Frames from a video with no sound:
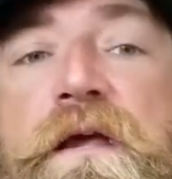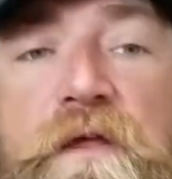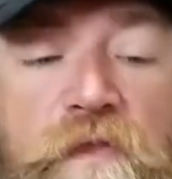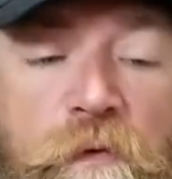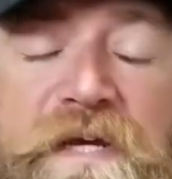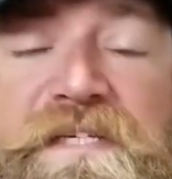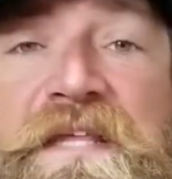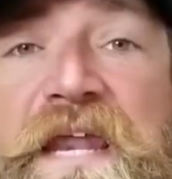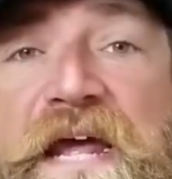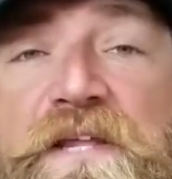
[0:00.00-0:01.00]
the reason
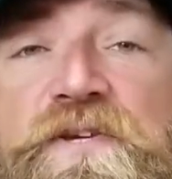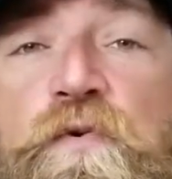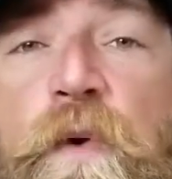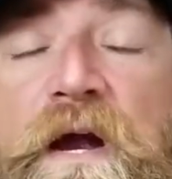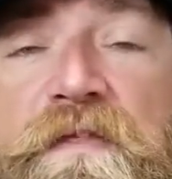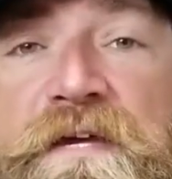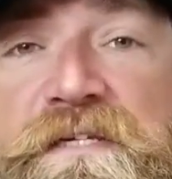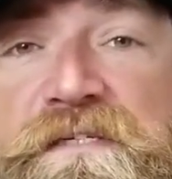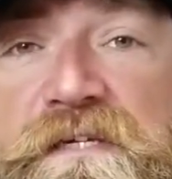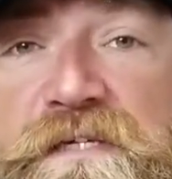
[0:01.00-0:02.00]
that I do wear
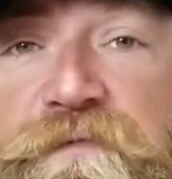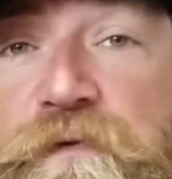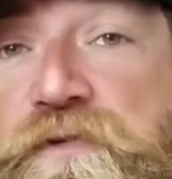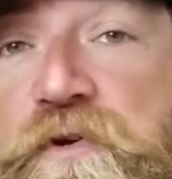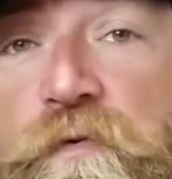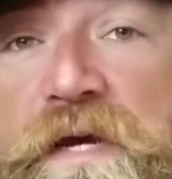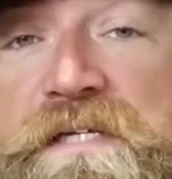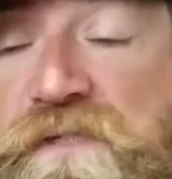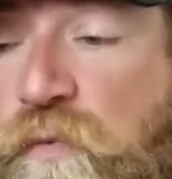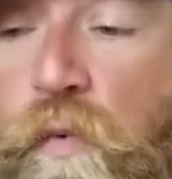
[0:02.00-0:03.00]
this is for two
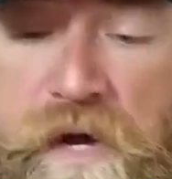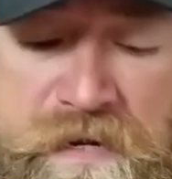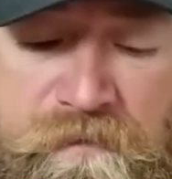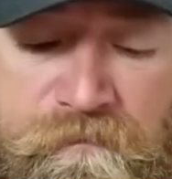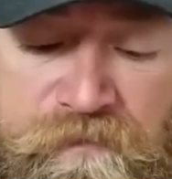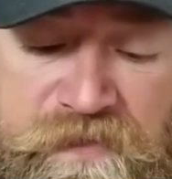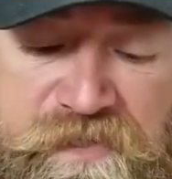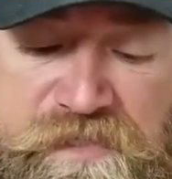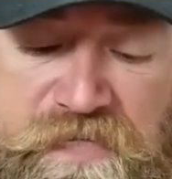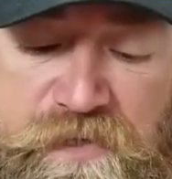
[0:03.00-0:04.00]
reasons. One,
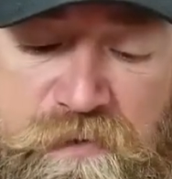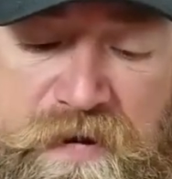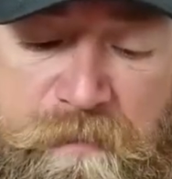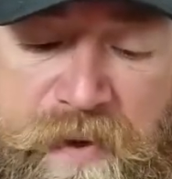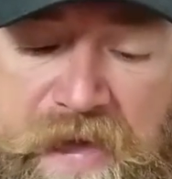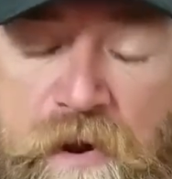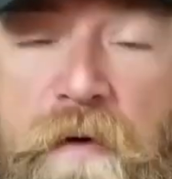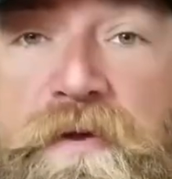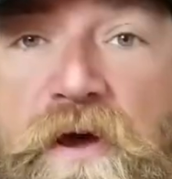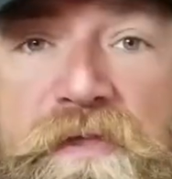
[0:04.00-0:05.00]
since I do need a pen on
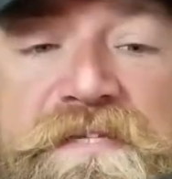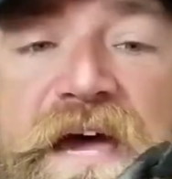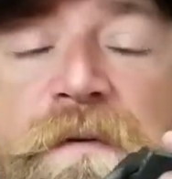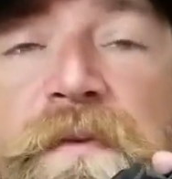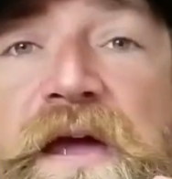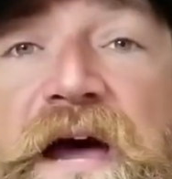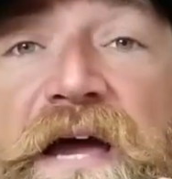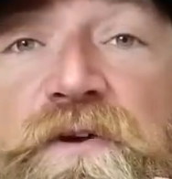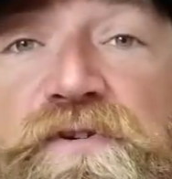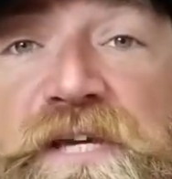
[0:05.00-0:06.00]
me all the time, I
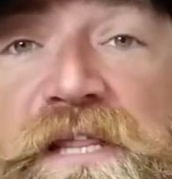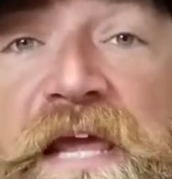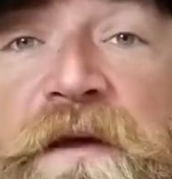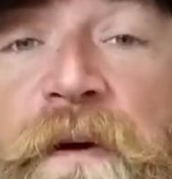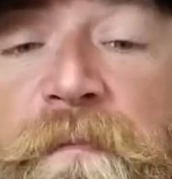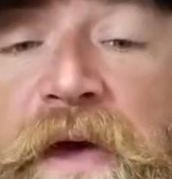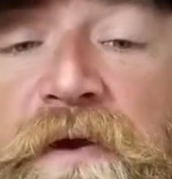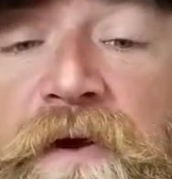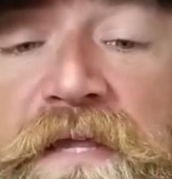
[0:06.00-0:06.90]
usually link my pen right